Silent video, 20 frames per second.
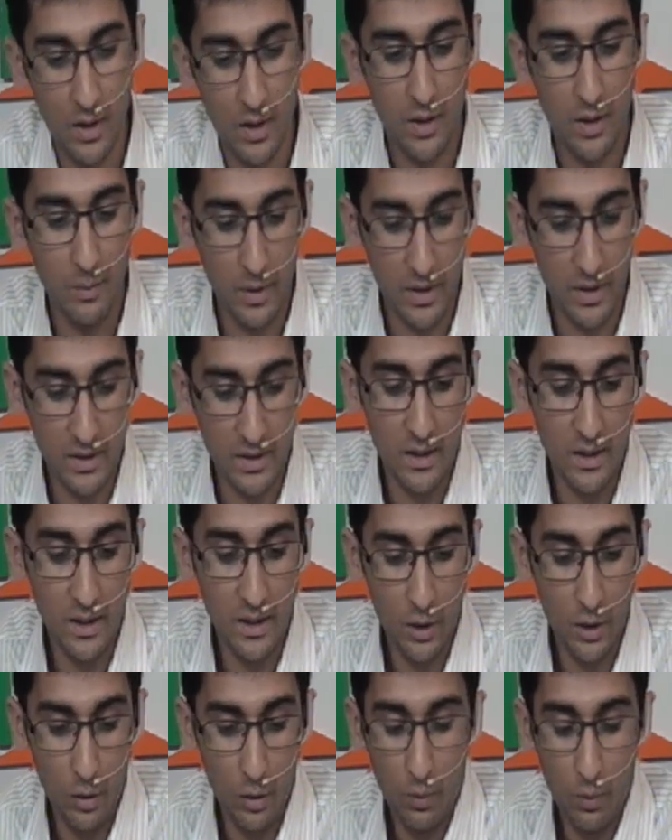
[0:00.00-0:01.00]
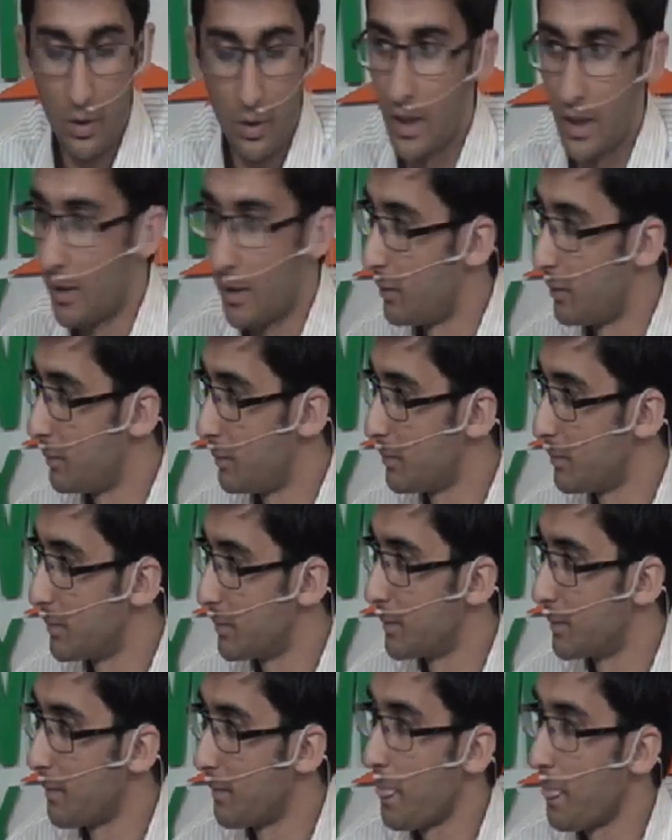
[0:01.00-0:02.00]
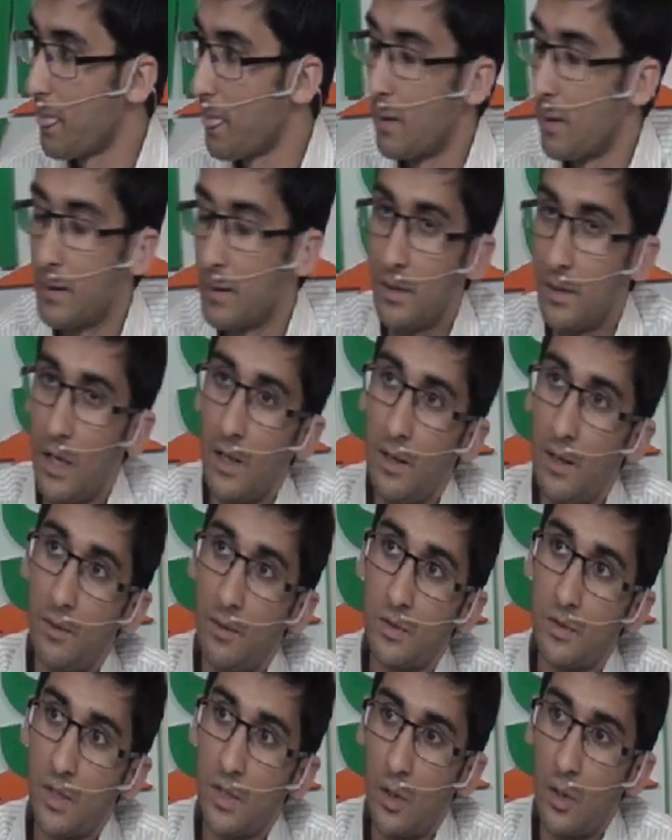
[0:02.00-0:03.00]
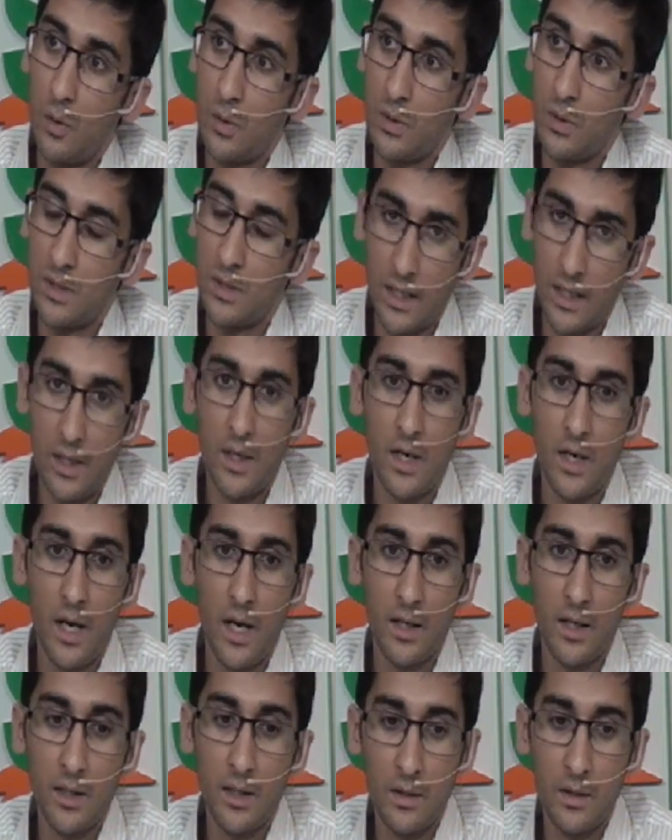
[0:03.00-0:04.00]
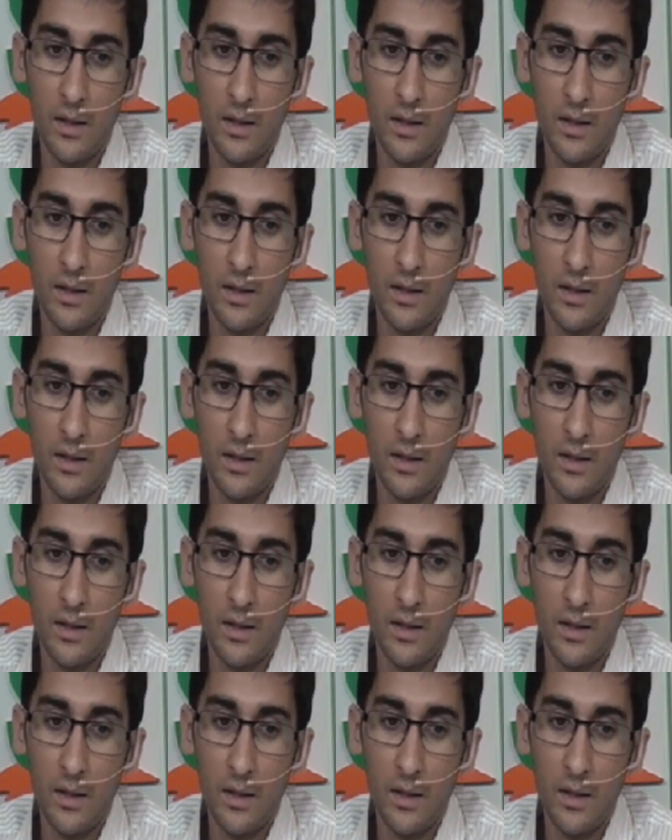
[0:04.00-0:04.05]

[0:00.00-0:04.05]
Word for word: presently now I have I have scored second rank